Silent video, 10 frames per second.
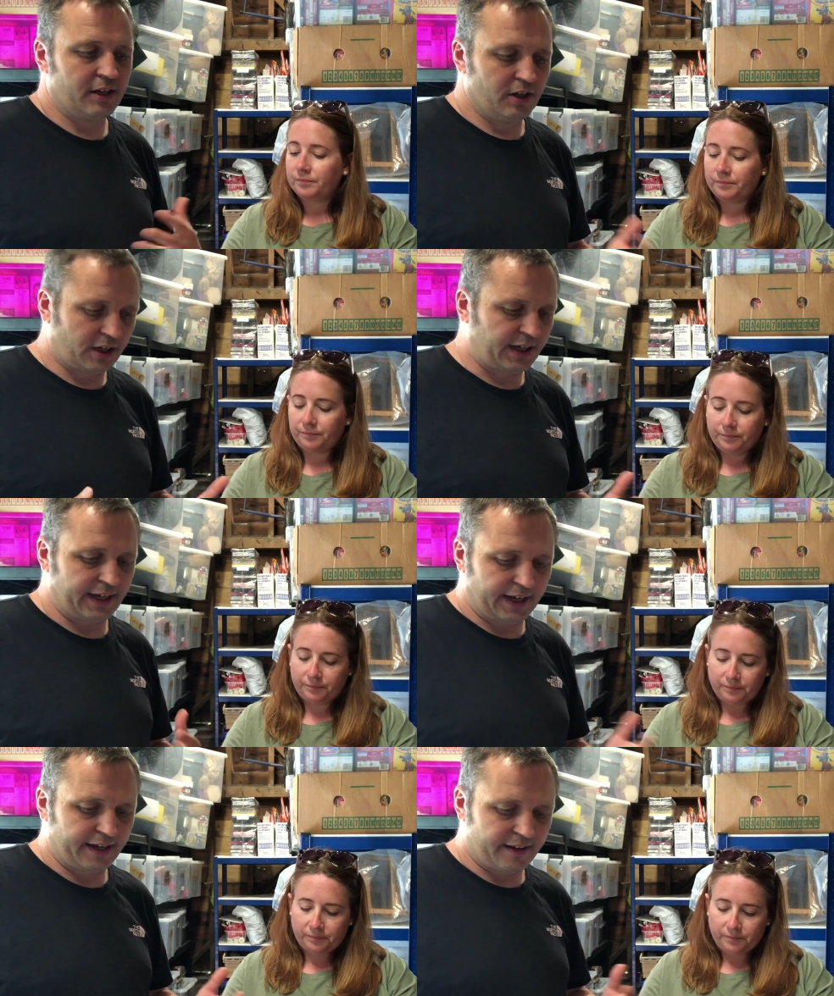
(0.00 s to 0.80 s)
Speaker 1: looking
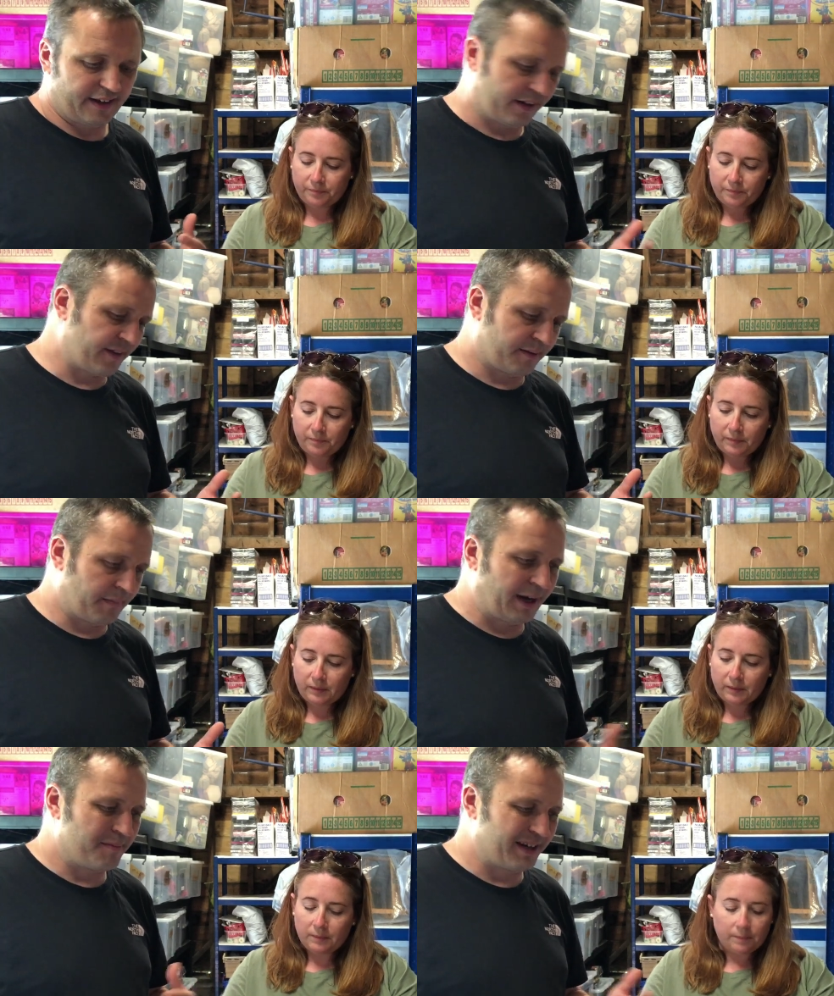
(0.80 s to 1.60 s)
at it that I think
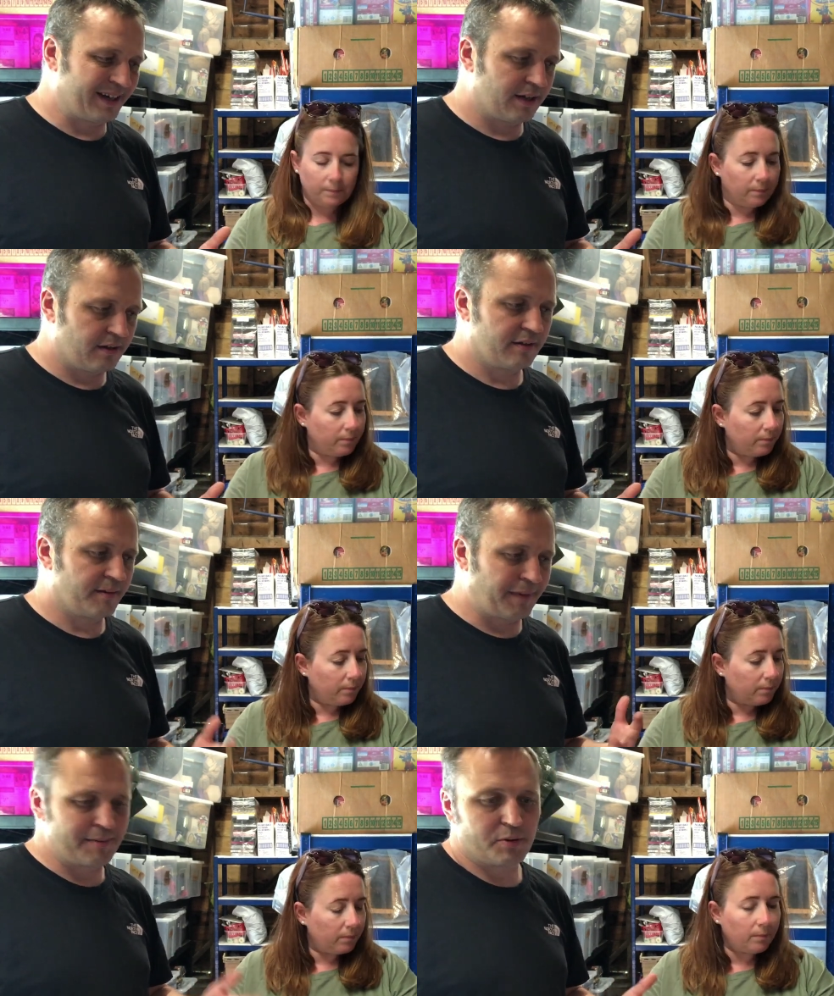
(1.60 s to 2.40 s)
maybe, you know,
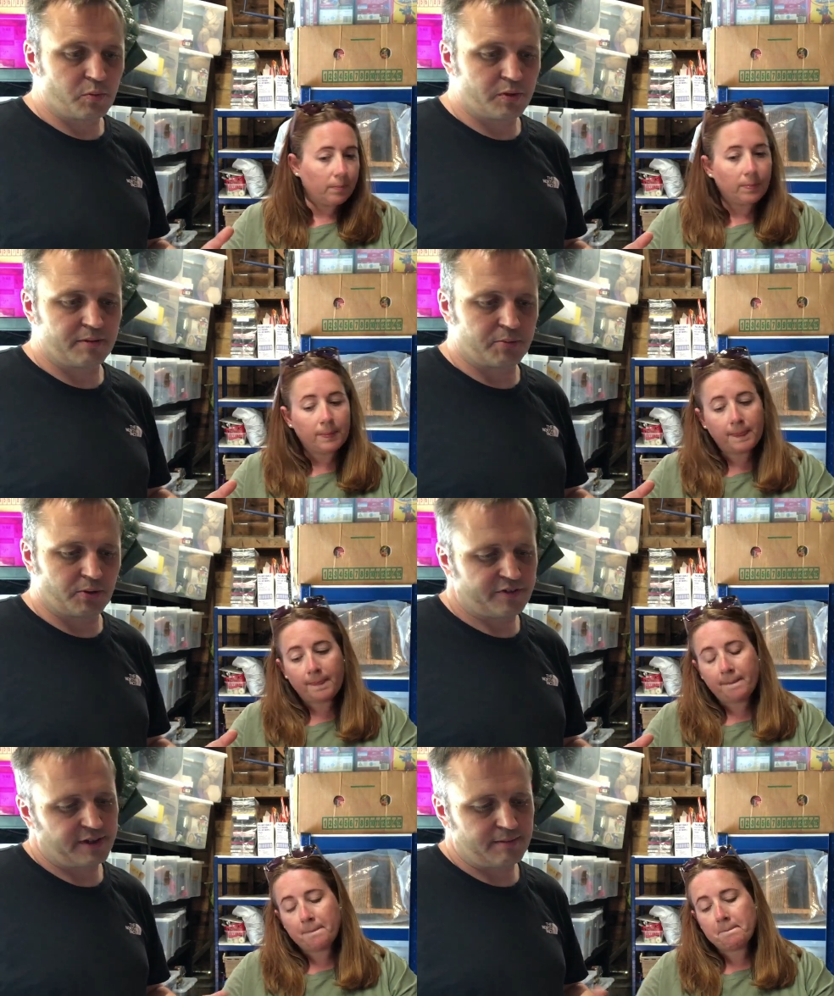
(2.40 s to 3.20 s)
maybe we wouldn't have
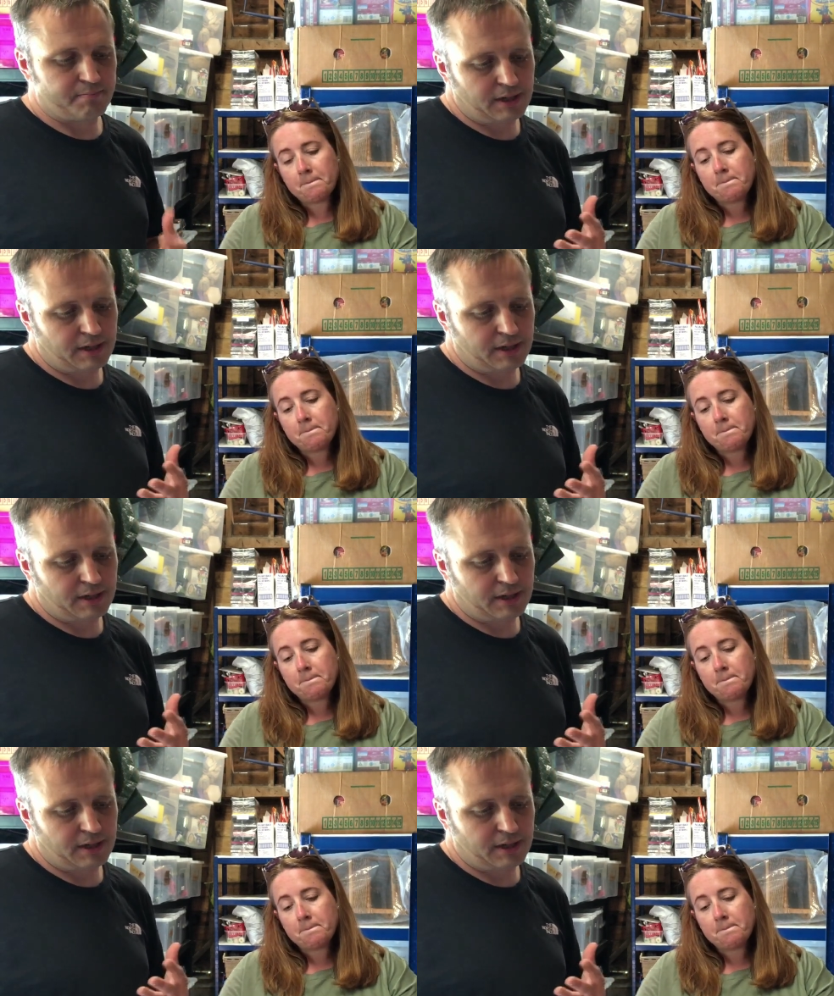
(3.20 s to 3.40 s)
bought it.